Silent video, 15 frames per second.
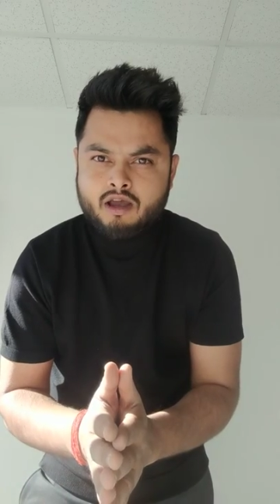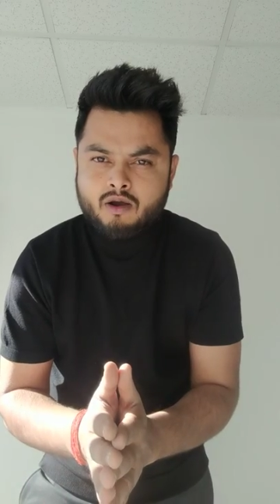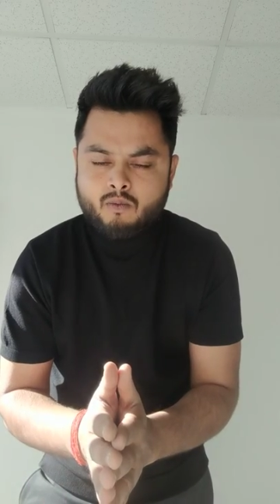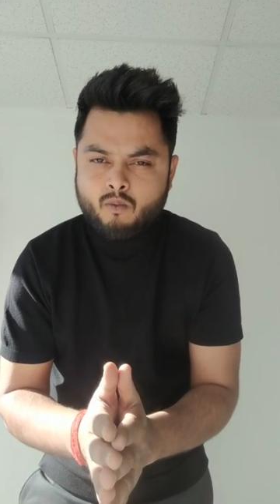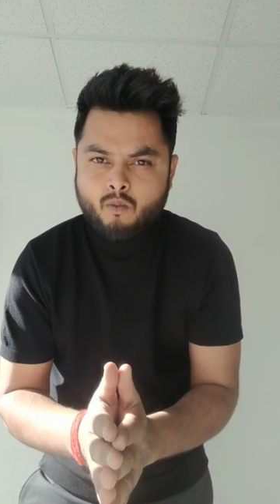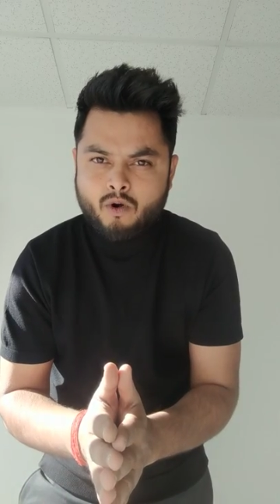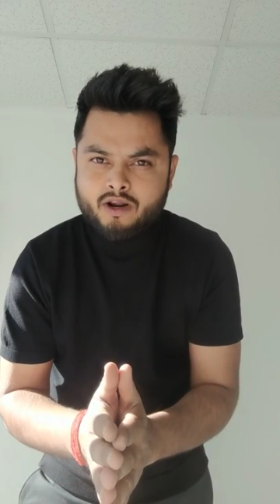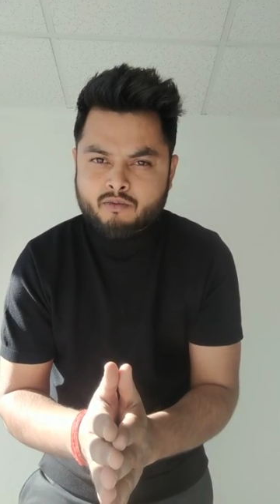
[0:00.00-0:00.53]

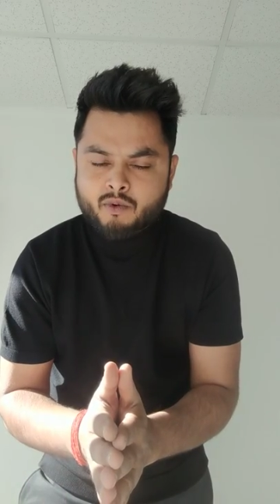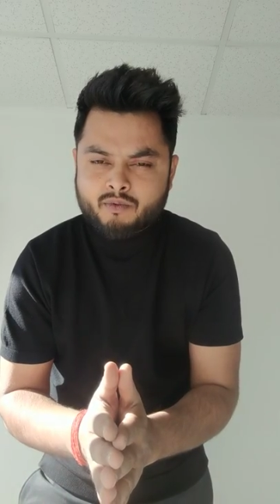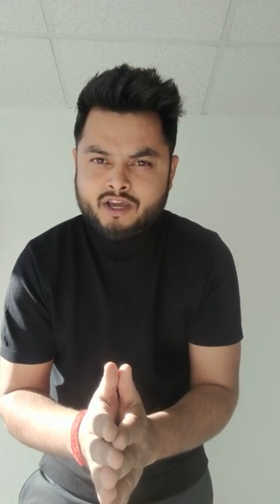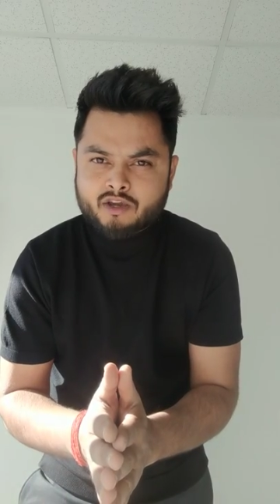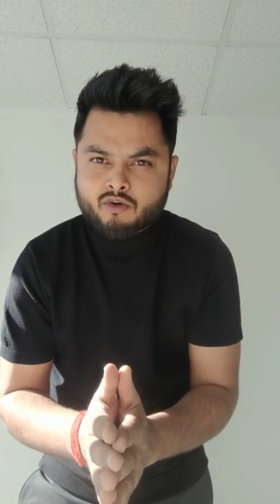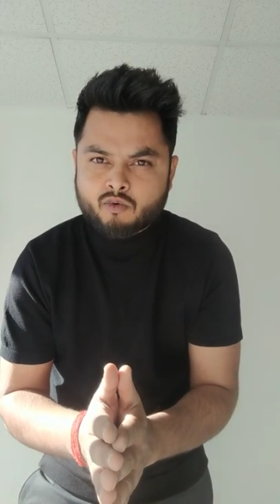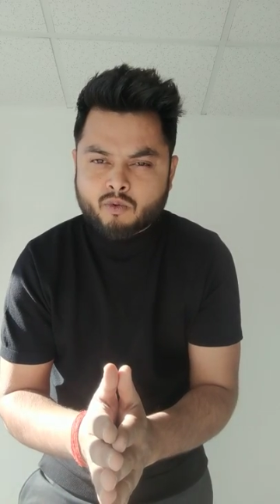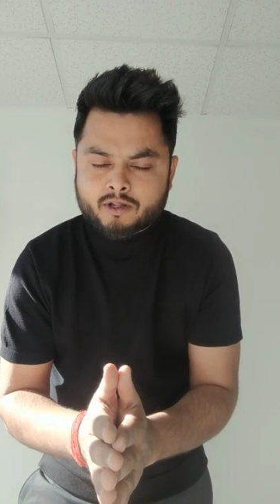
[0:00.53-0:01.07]
whatever way
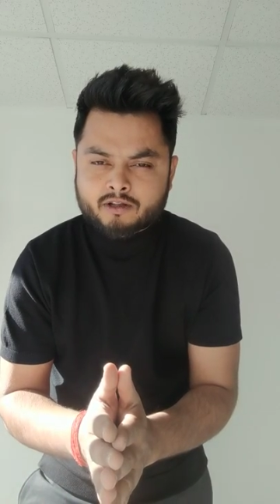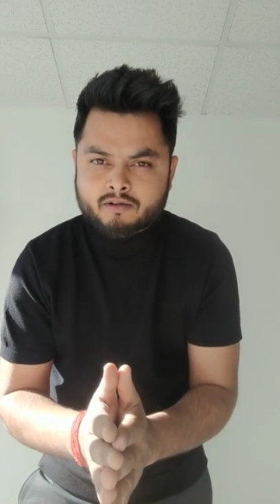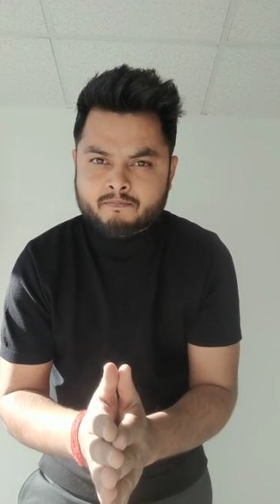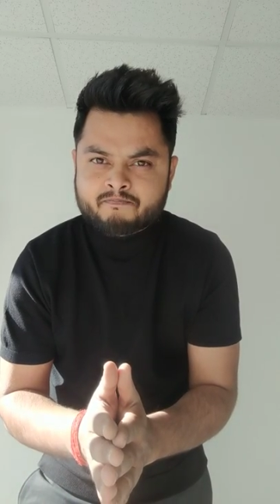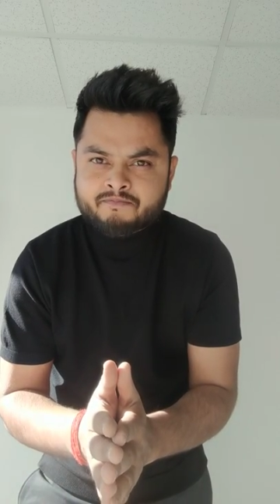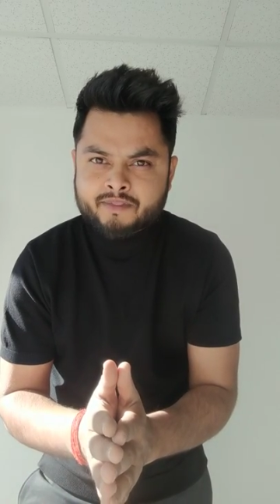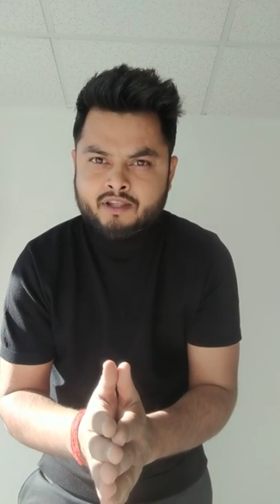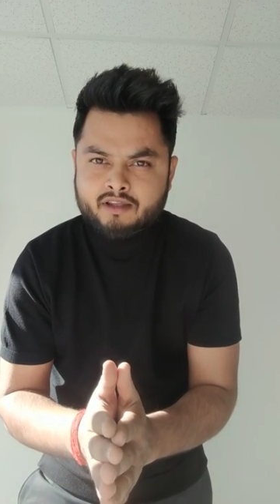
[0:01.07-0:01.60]
you want to
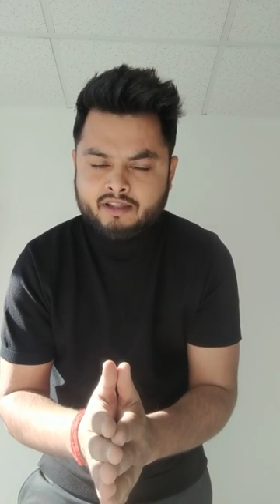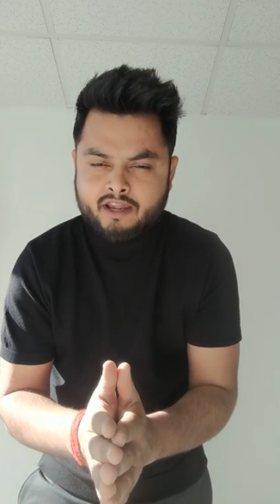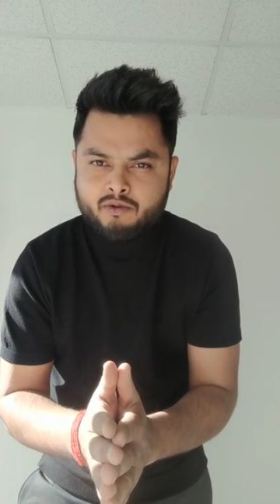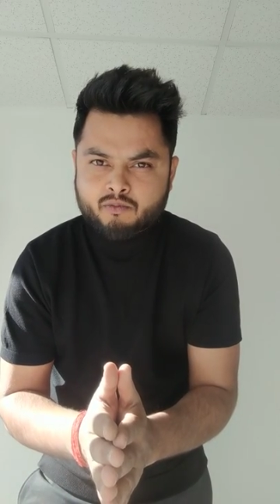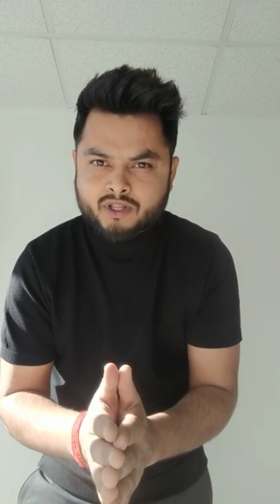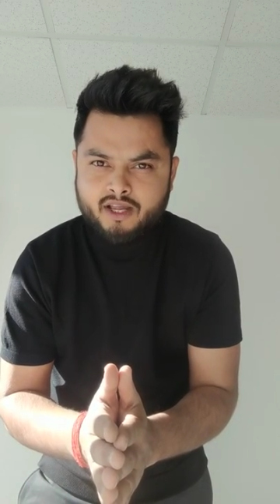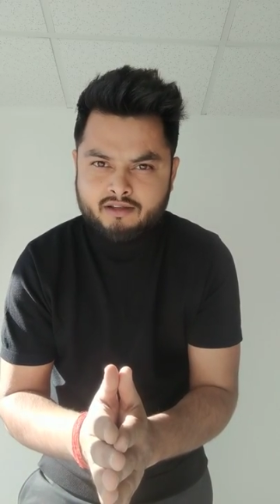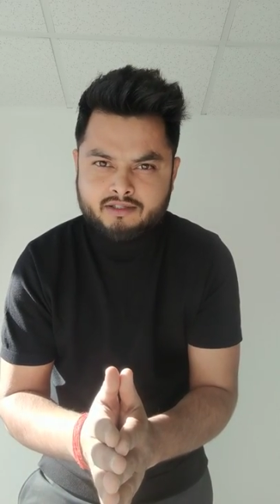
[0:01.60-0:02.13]

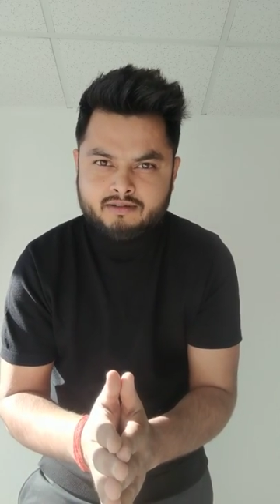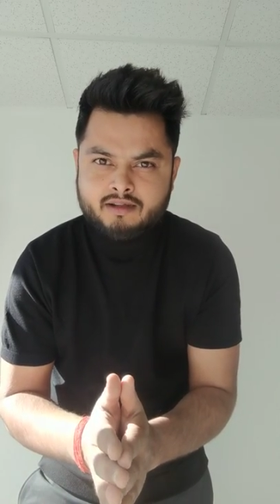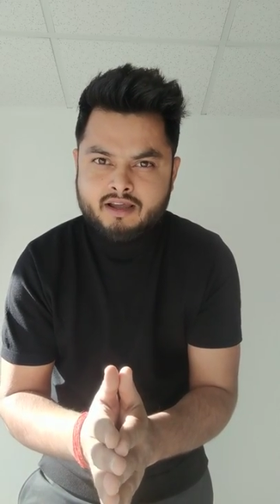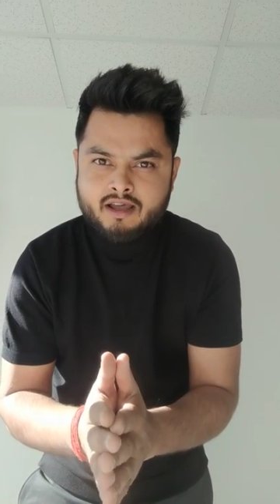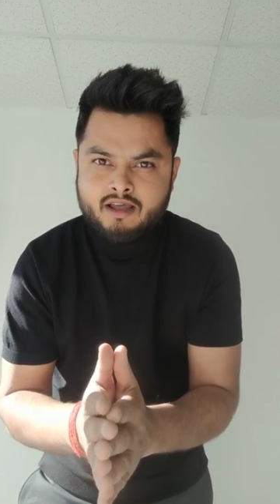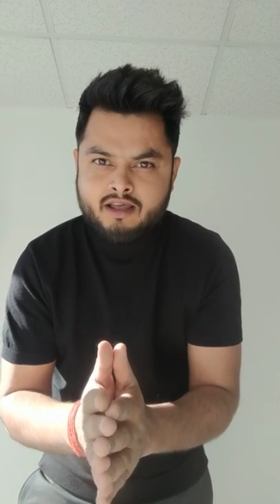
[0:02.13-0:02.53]
connect with us.